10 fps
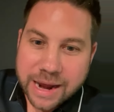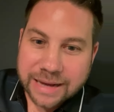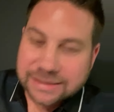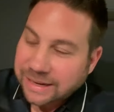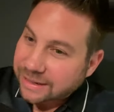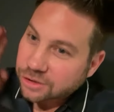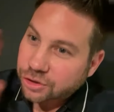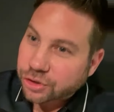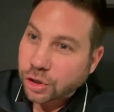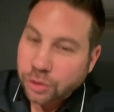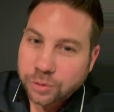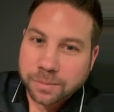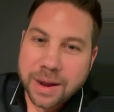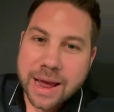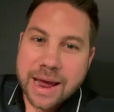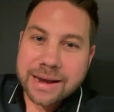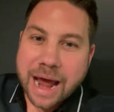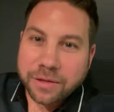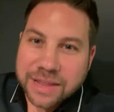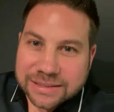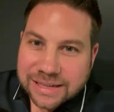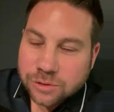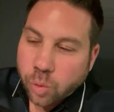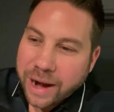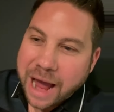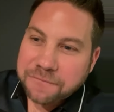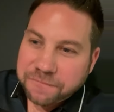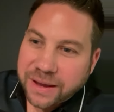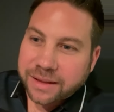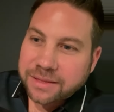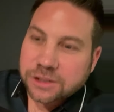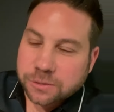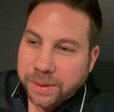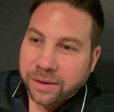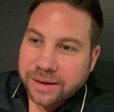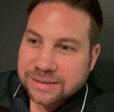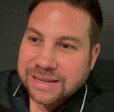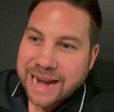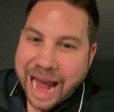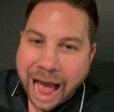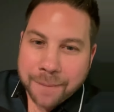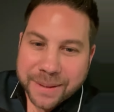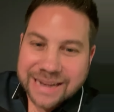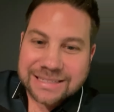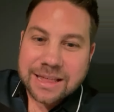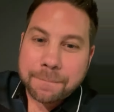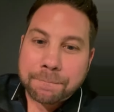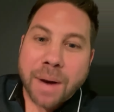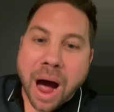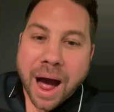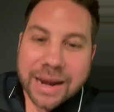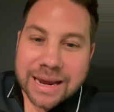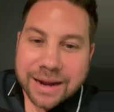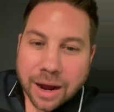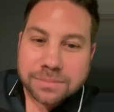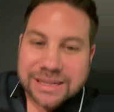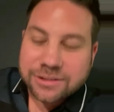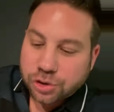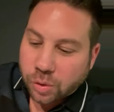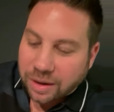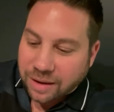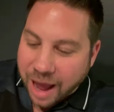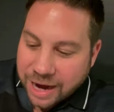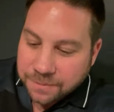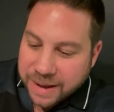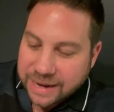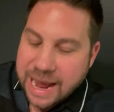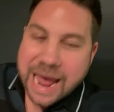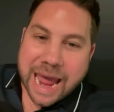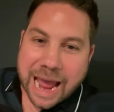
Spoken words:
It's gonna zoom. Now this is what I feel in the spirit is gonna happen as the body comes into alignment